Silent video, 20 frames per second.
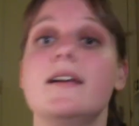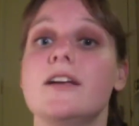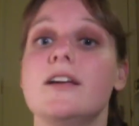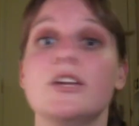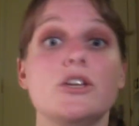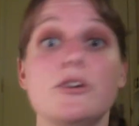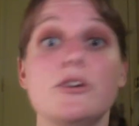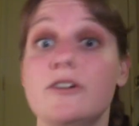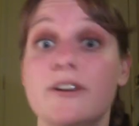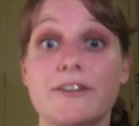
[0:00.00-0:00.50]

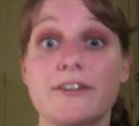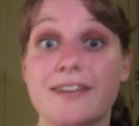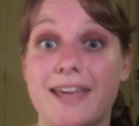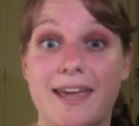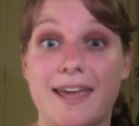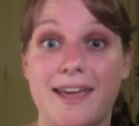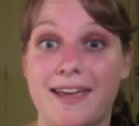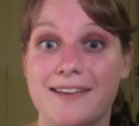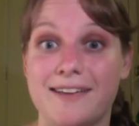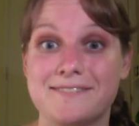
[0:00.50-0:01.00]
You don't
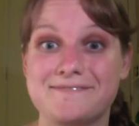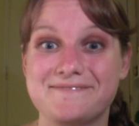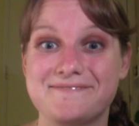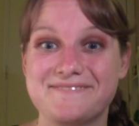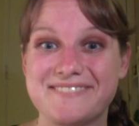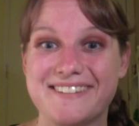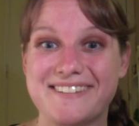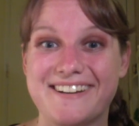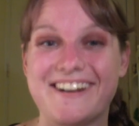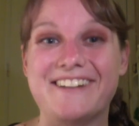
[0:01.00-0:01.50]
care.
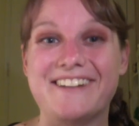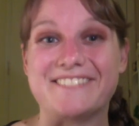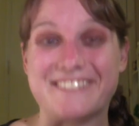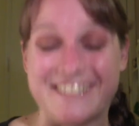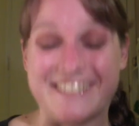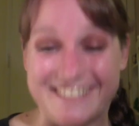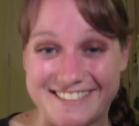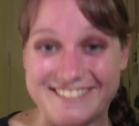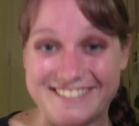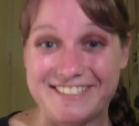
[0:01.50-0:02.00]
I'm going
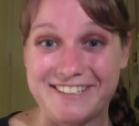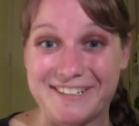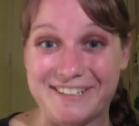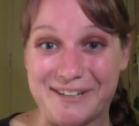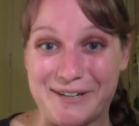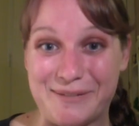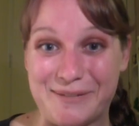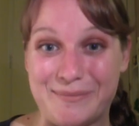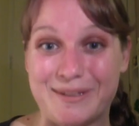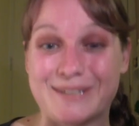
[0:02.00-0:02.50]
to let you
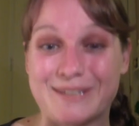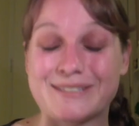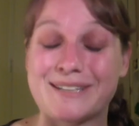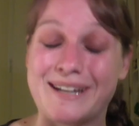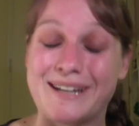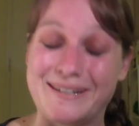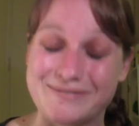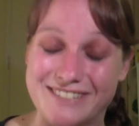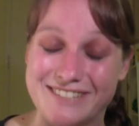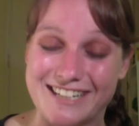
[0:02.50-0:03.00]
go, because I
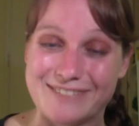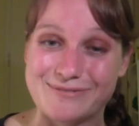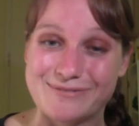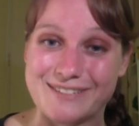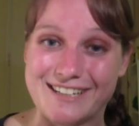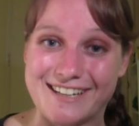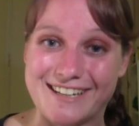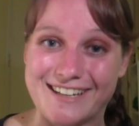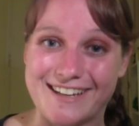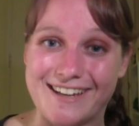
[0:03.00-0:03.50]
am
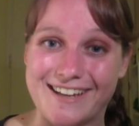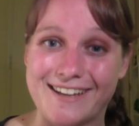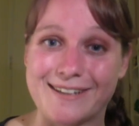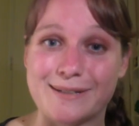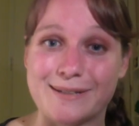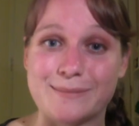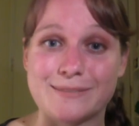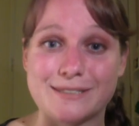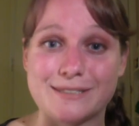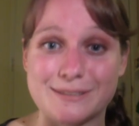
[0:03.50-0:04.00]
rambling and
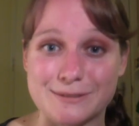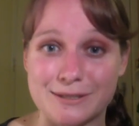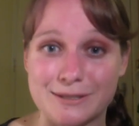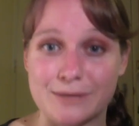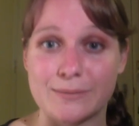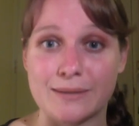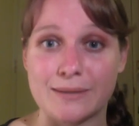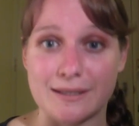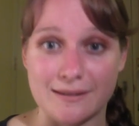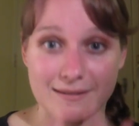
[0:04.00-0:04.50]
I'm still not
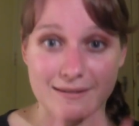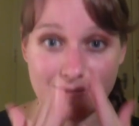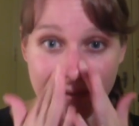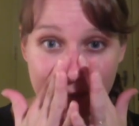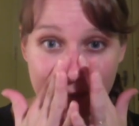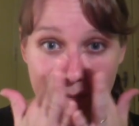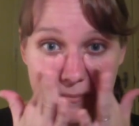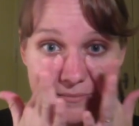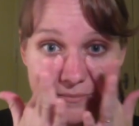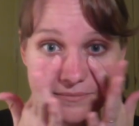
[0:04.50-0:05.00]
well.
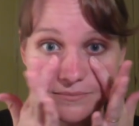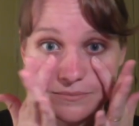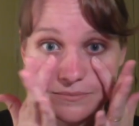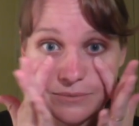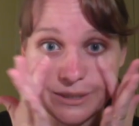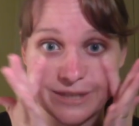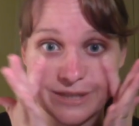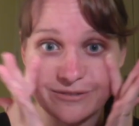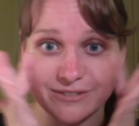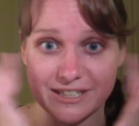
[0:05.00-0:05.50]
I'm
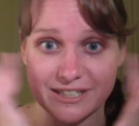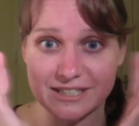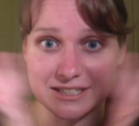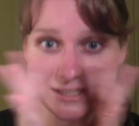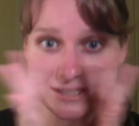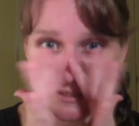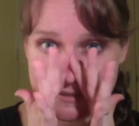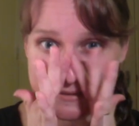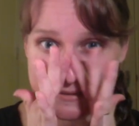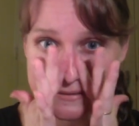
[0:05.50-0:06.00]
pretty
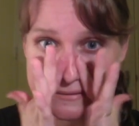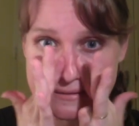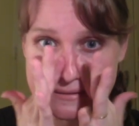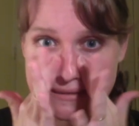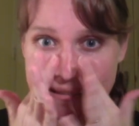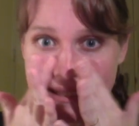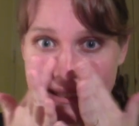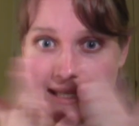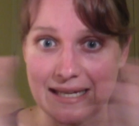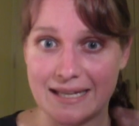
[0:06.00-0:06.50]
flushed because
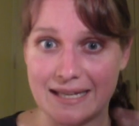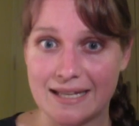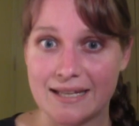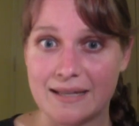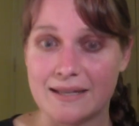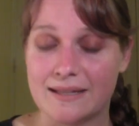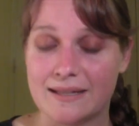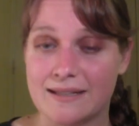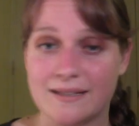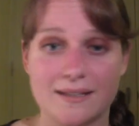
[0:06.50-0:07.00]

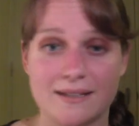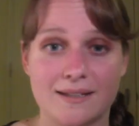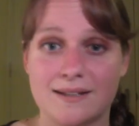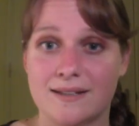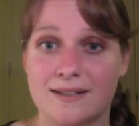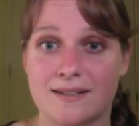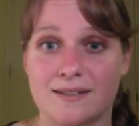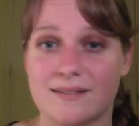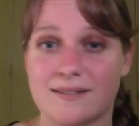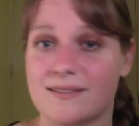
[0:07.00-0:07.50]

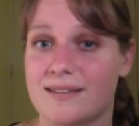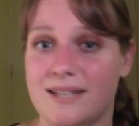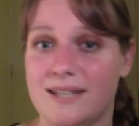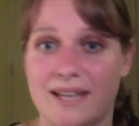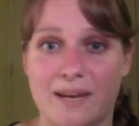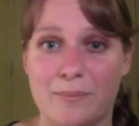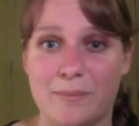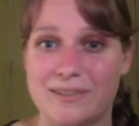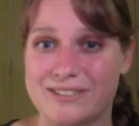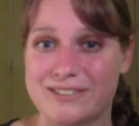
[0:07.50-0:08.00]
the
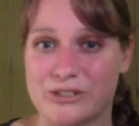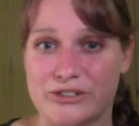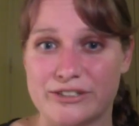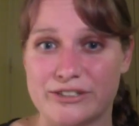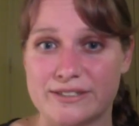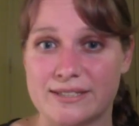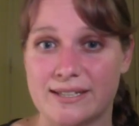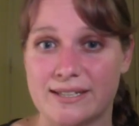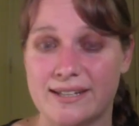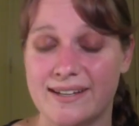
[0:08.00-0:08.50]
lamp is
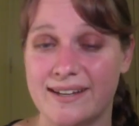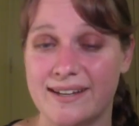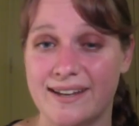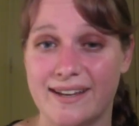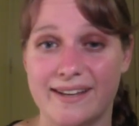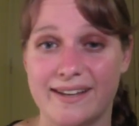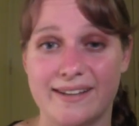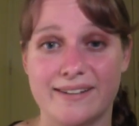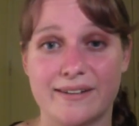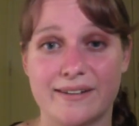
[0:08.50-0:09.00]
hot
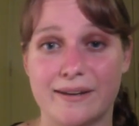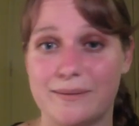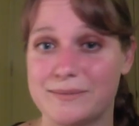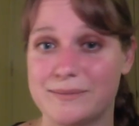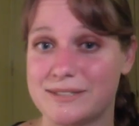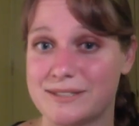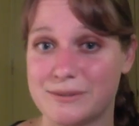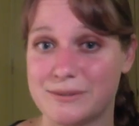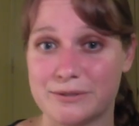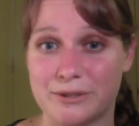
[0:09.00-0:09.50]
and I'm
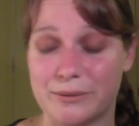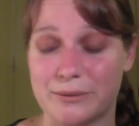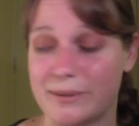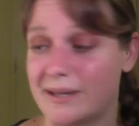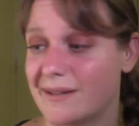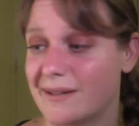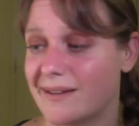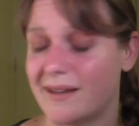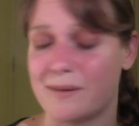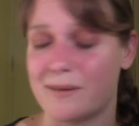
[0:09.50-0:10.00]
still not
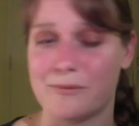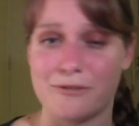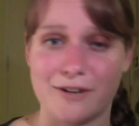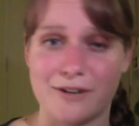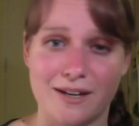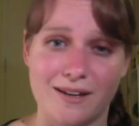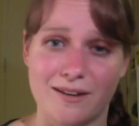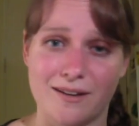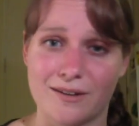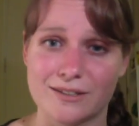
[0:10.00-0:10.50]
well, and I'm
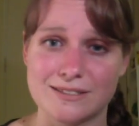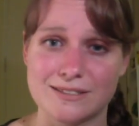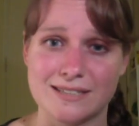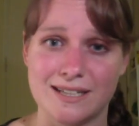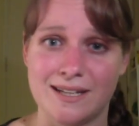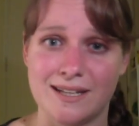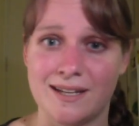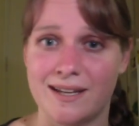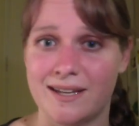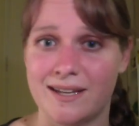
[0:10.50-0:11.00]
drinking hot
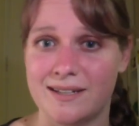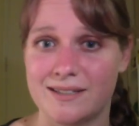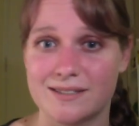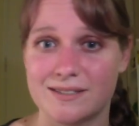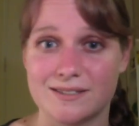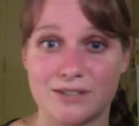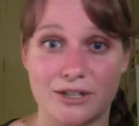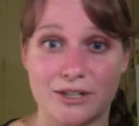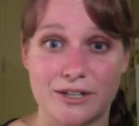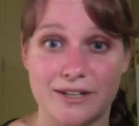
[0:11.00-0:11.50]
tea and
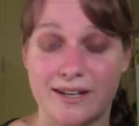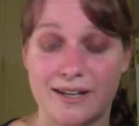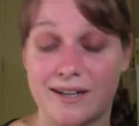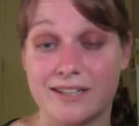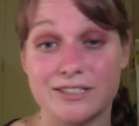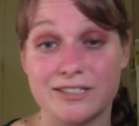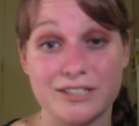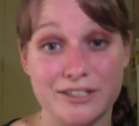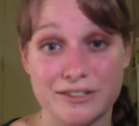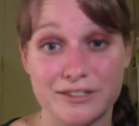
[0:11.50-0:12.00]
it's hot, and I
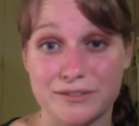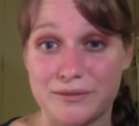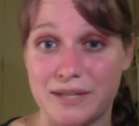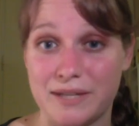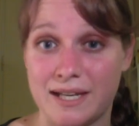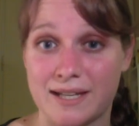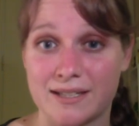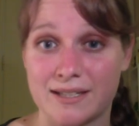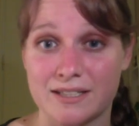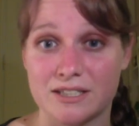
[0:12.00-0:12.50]
turned off the
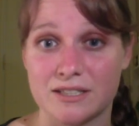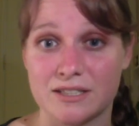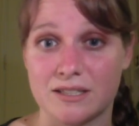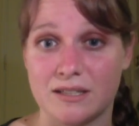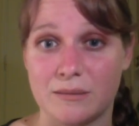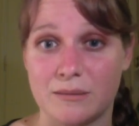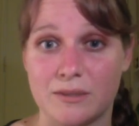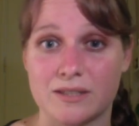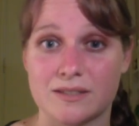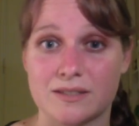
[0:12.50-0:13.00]
air
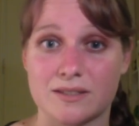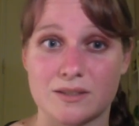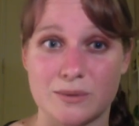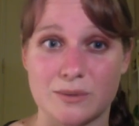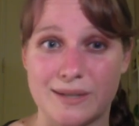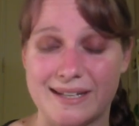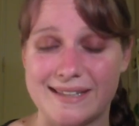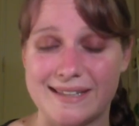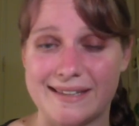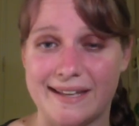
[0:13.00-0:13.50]
conditioning because it's
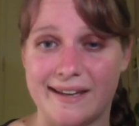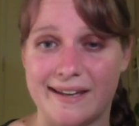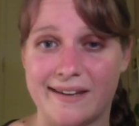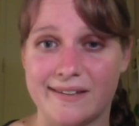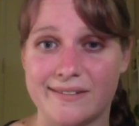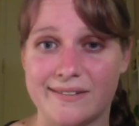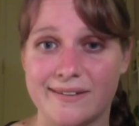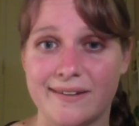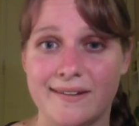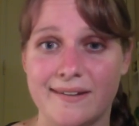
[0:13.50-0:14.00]
quite loud,